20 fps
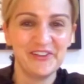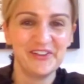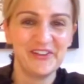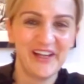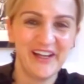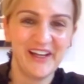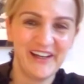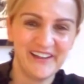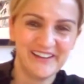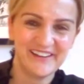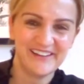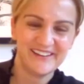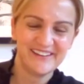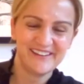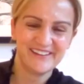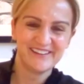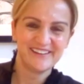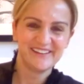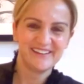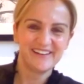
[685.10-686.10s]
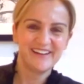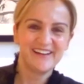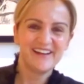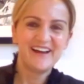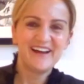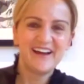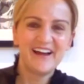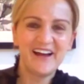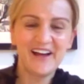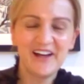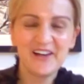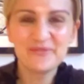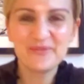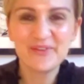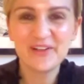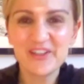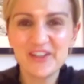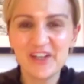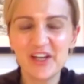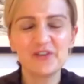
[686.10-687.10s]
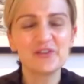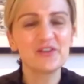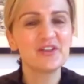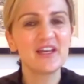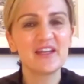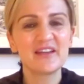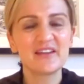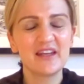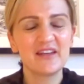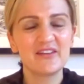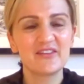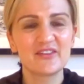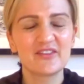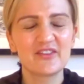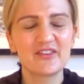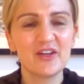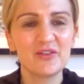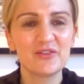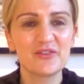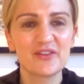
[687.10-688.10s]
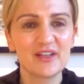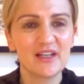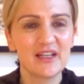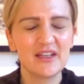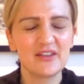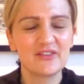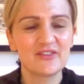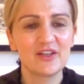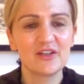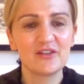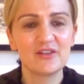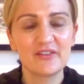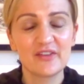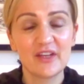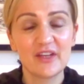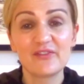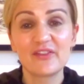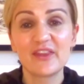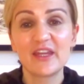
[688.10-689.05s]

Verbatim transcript: do that. uh, but no, it, it's totally it's totally safe.